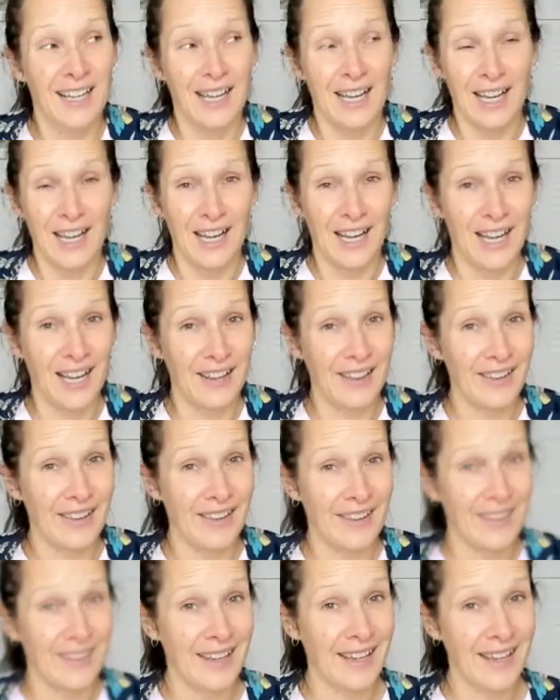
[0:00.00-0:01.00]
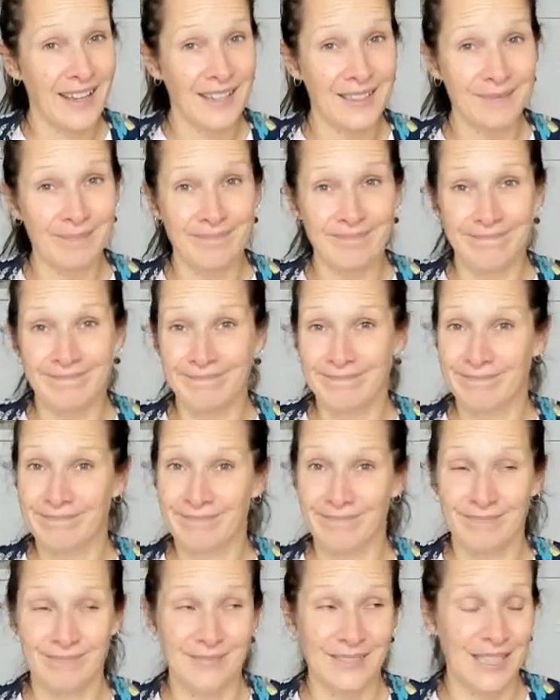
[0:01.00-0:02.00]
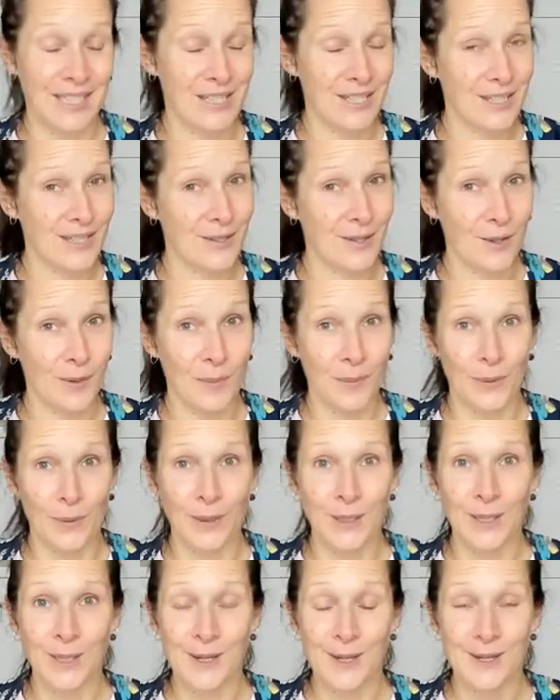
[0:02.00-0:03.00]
Other than that, you just got to bring your good